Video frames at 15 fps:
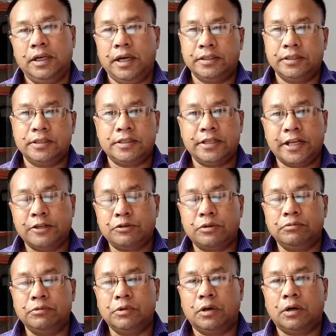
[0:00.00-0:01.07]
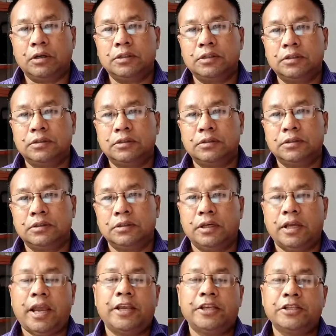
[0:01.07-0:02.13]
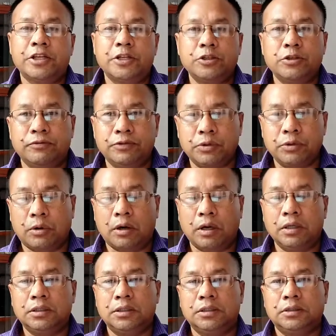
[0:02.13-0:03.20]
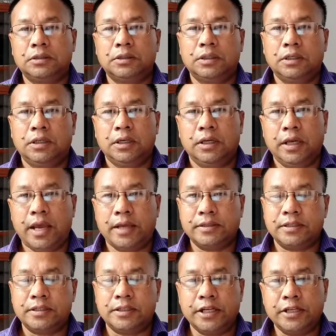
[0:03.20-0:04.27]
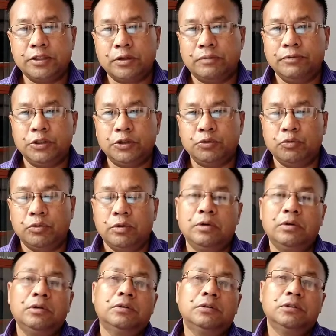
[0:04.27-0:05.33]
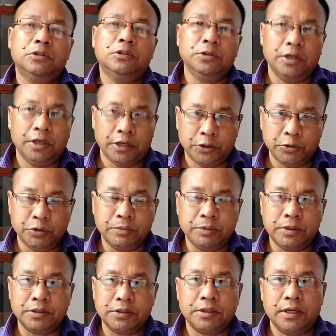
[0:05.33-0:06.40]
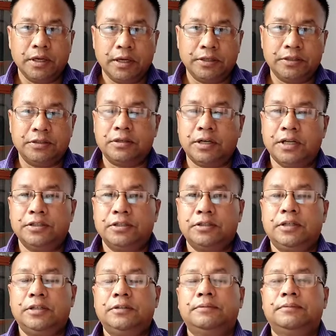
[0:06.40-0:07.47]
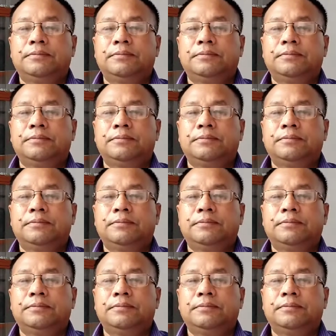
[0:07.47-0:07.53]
existence of God, existence of soul, existence of this world and the universe, etc., etc.